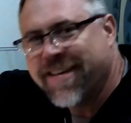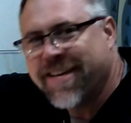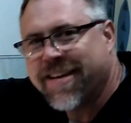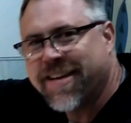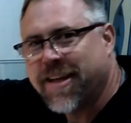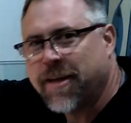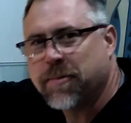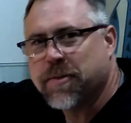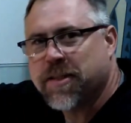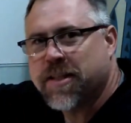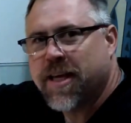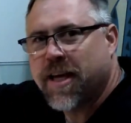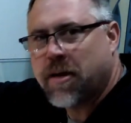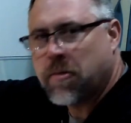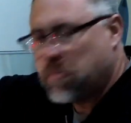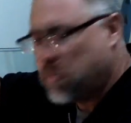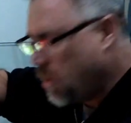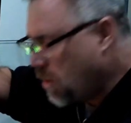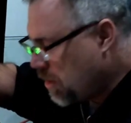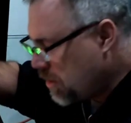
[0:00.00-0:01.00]
keeps
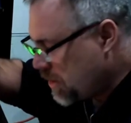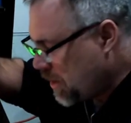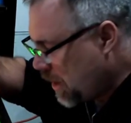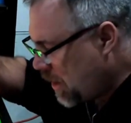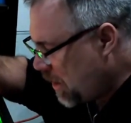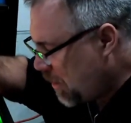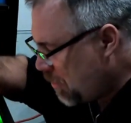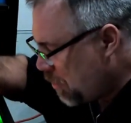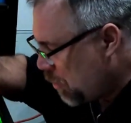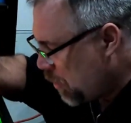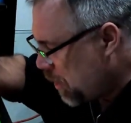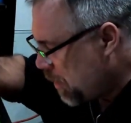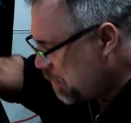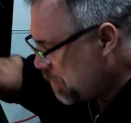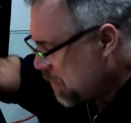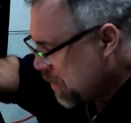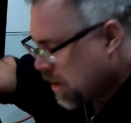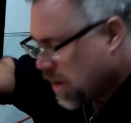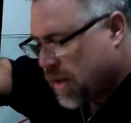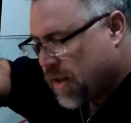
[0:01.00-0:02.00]
kicking balls out everywhere.
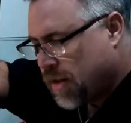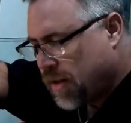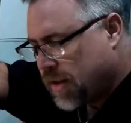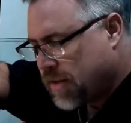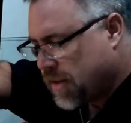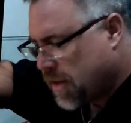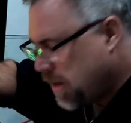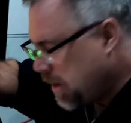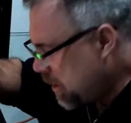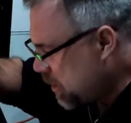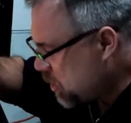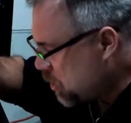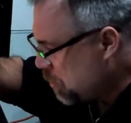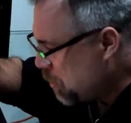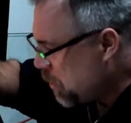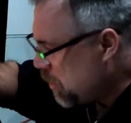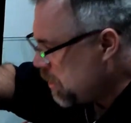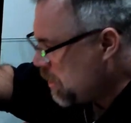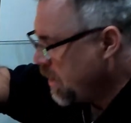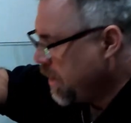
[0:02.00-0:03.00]
Collected an extra
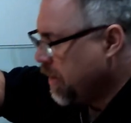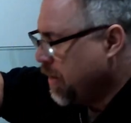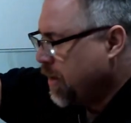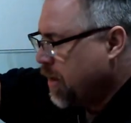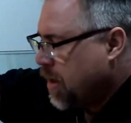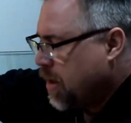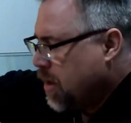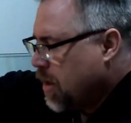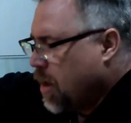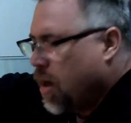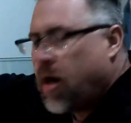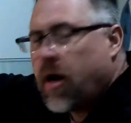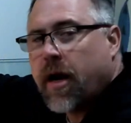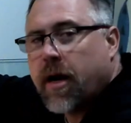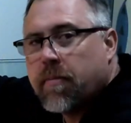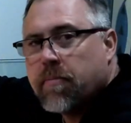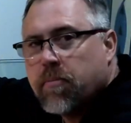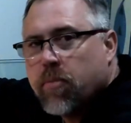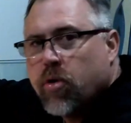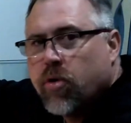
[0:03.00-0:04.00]
ball there. All
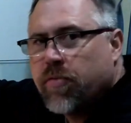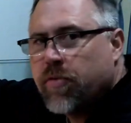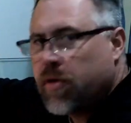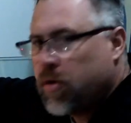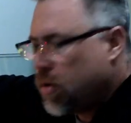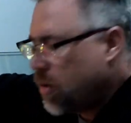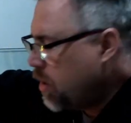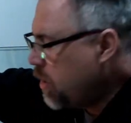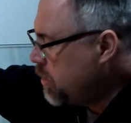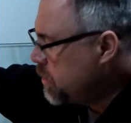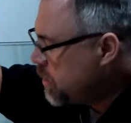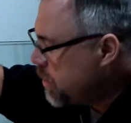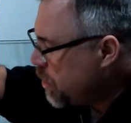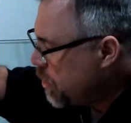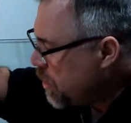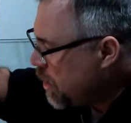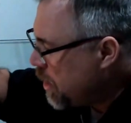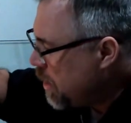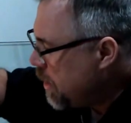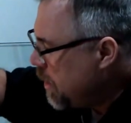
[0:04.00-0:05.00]
right, moving on to
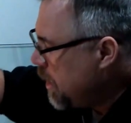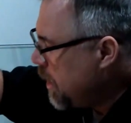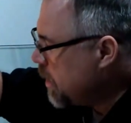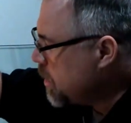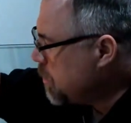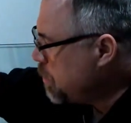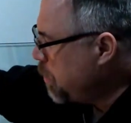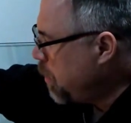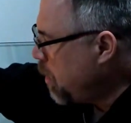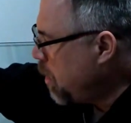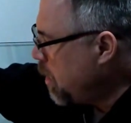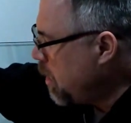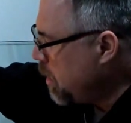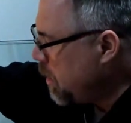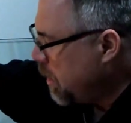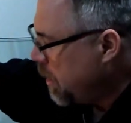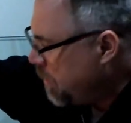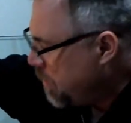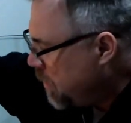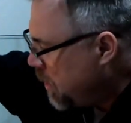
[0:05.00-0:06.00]
the next part of